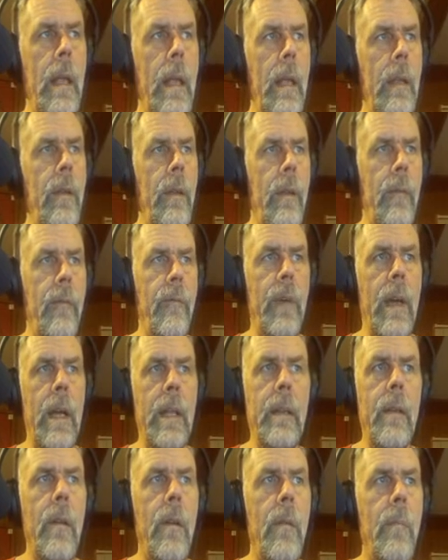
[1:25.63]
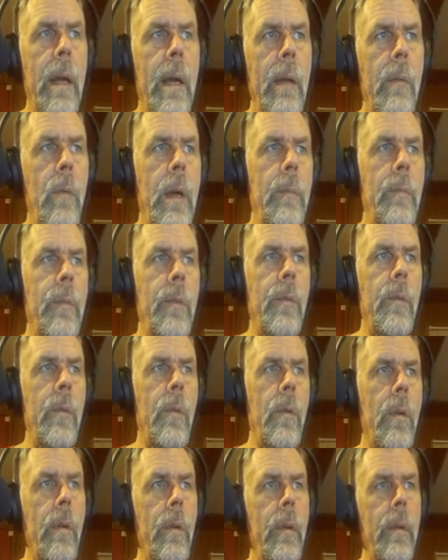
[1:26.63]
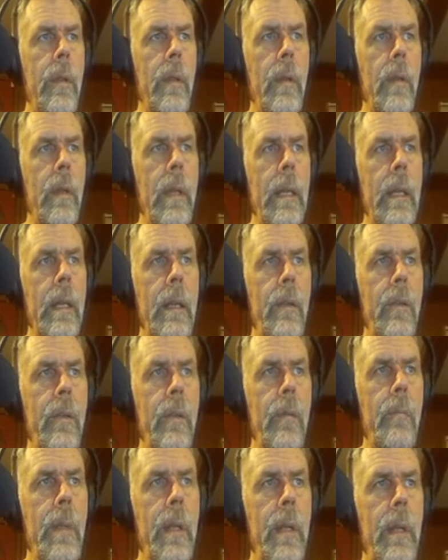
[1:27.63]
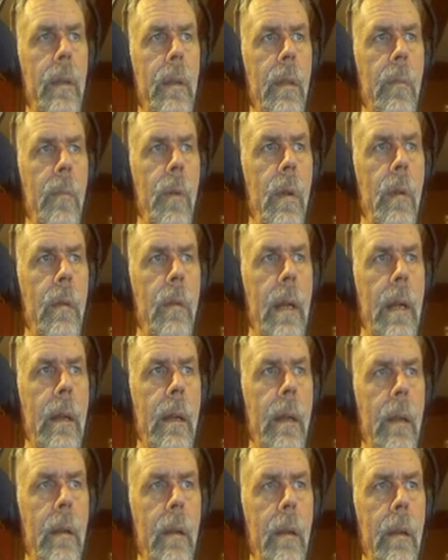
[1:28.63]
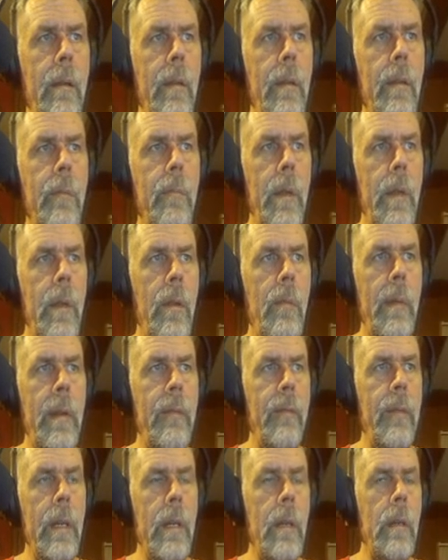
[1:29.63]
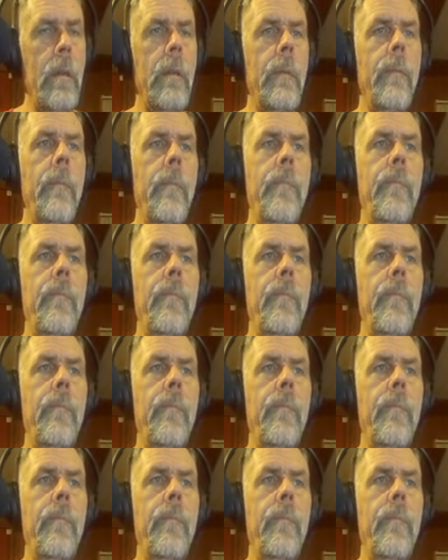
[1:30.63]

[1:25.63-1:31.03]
And you can find it on my web store. The link should be somewhere around here, just below my finger.